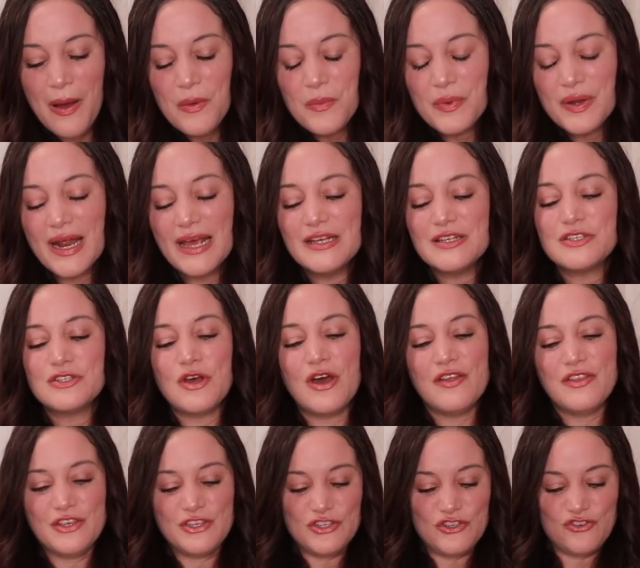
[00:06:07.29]
But I saw
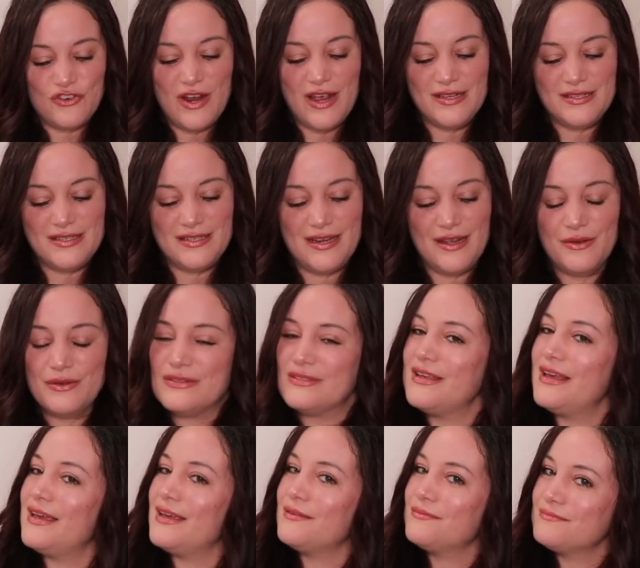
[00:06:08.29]
this dress and I was
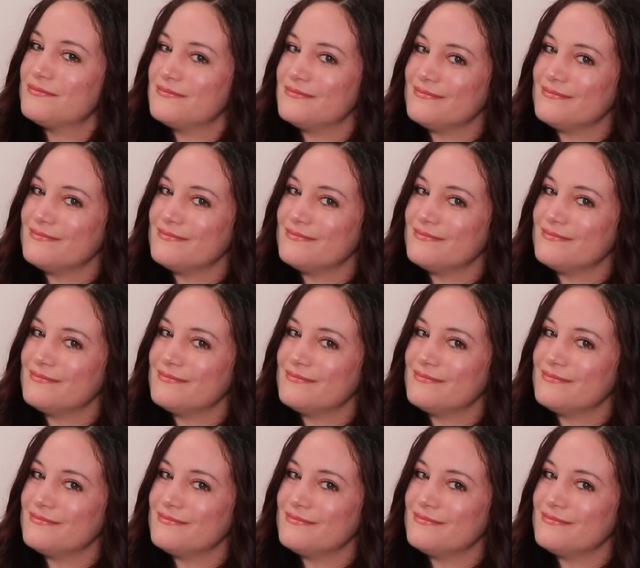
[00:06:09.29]
like,